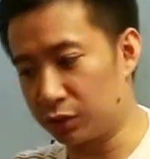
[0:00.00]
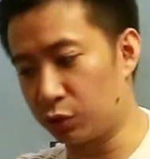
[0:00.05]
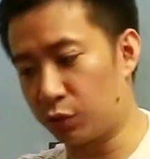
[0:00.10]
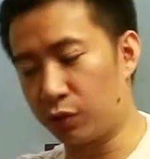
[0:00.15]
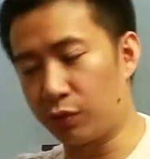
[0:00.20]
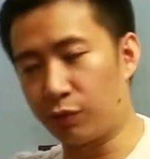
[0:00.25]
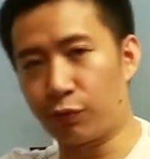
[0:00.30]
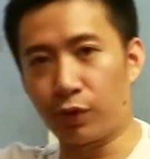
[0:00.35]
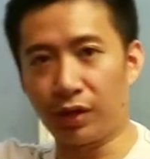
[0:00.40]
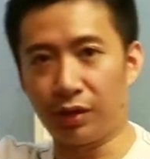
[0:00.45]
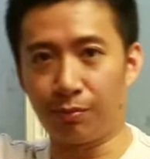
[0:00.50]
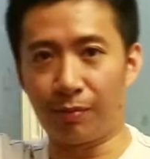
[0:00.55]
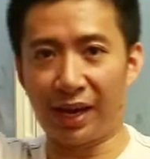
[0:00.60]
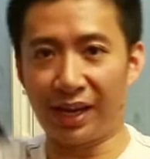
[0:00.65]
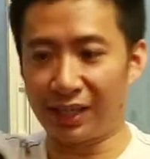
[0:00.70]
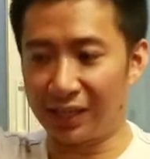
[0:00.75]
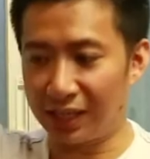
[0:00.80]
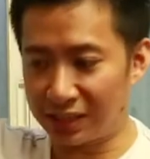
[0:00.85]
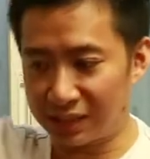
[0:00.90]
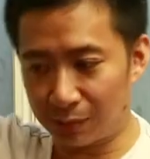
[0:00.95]
So in
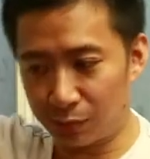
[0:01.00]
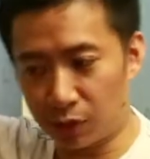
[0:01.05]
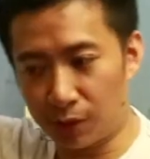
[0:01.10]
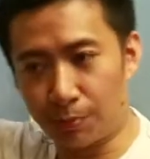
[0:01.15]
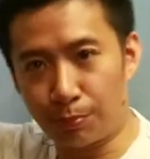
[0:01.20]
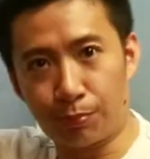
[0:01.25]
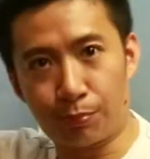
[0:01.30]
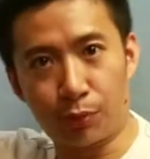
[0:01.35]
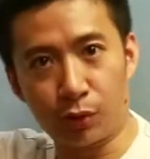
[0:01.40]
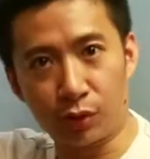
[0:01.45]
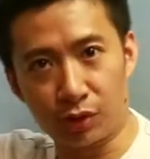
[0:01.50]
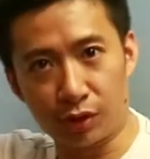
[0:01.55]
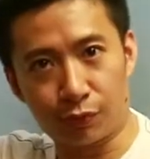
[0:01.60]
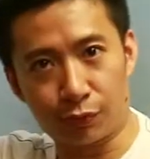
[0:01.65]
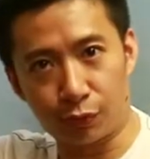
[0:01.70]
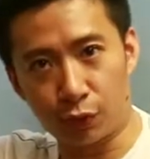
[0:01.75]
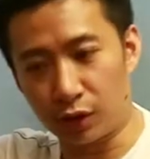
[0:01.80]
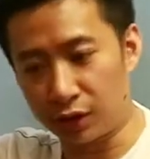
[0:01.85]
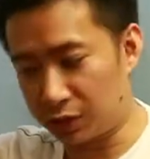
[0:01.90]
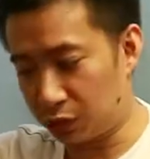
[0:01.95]
my case, I'm going to put the
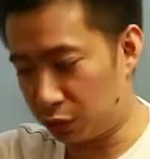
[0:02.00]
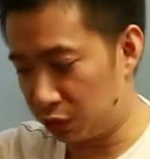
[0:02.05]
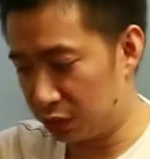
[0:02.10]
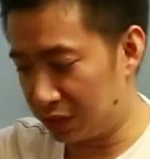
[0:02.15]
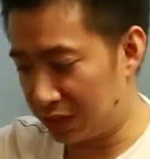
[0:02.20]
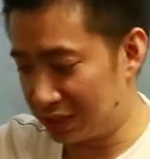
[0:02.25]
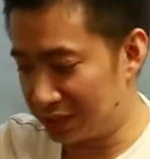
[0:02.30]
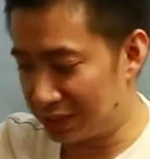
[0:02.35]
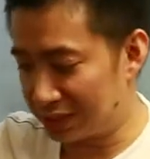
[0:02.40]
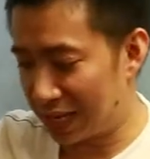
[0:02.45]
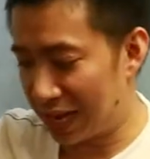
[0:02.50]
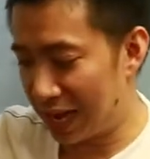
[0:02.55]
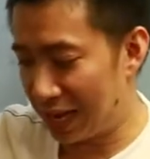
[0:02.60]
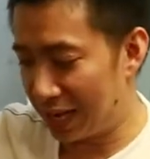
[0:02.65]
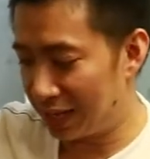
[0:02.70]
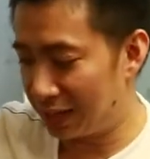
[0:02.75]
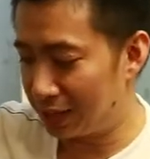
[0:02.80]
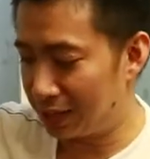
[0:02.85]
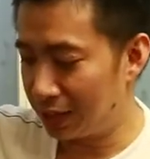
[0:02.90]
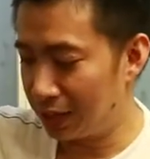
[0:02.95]
front on this
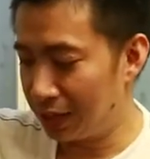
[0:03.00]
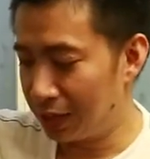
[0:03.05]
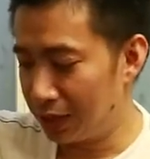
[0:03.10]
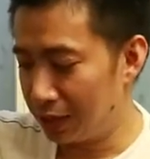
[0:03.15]
side.